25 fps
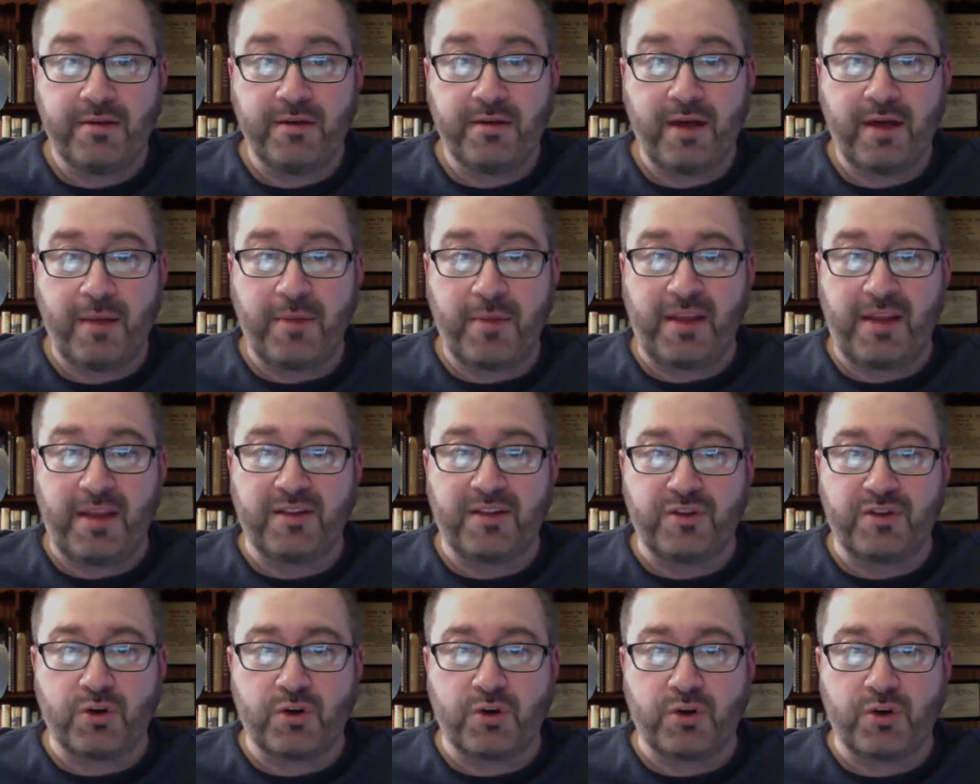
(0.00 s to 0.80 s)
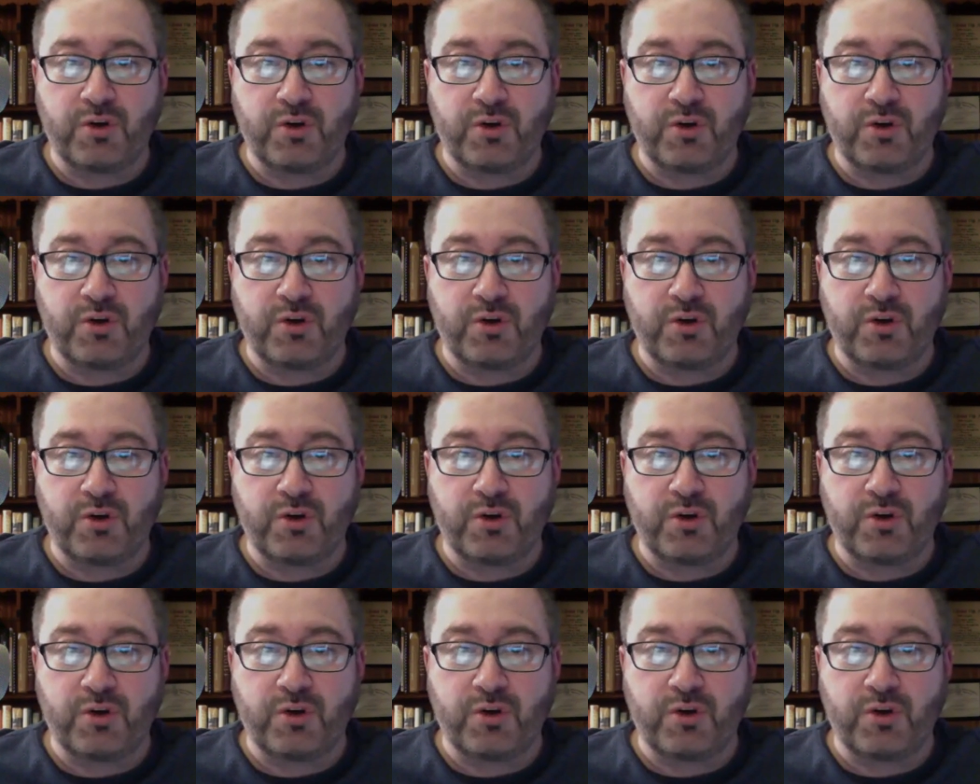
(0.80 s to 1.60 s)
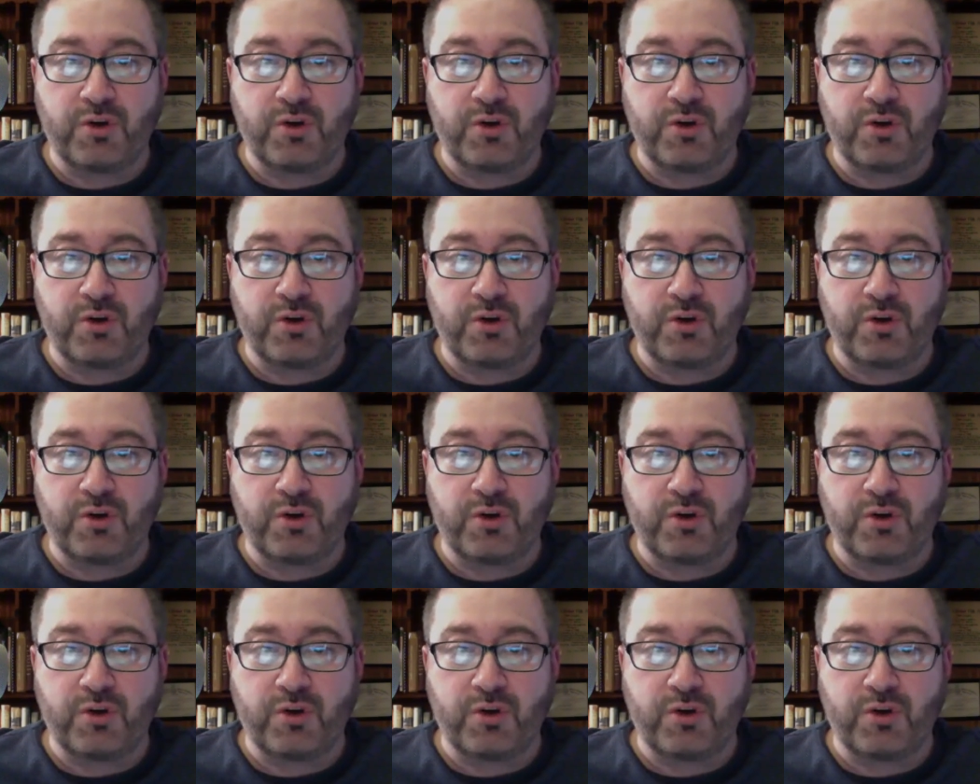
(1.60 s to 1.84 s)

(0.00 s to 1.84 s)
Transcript: I mean, in terms of